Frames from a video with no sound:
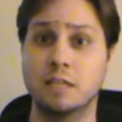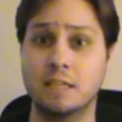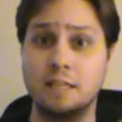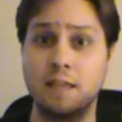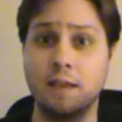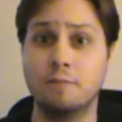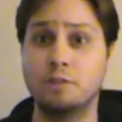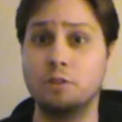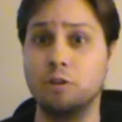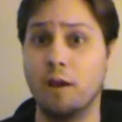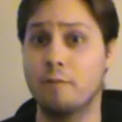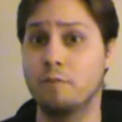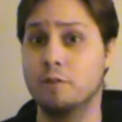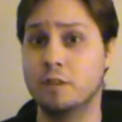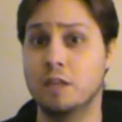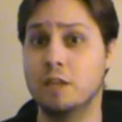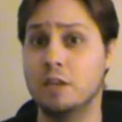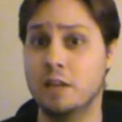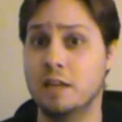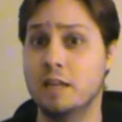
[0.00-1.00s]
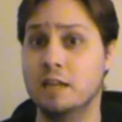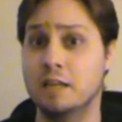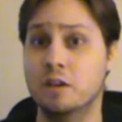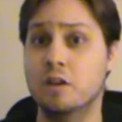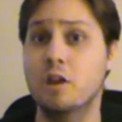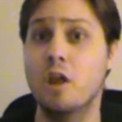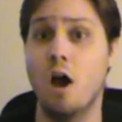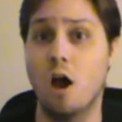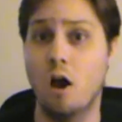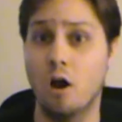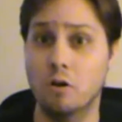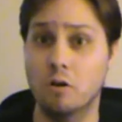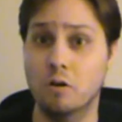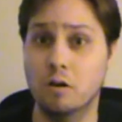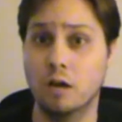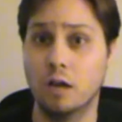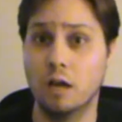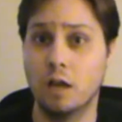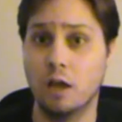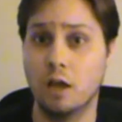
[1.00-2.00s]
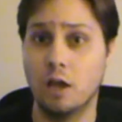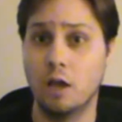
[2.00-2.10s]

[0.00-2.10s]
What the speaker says: and gives you everything you need to know,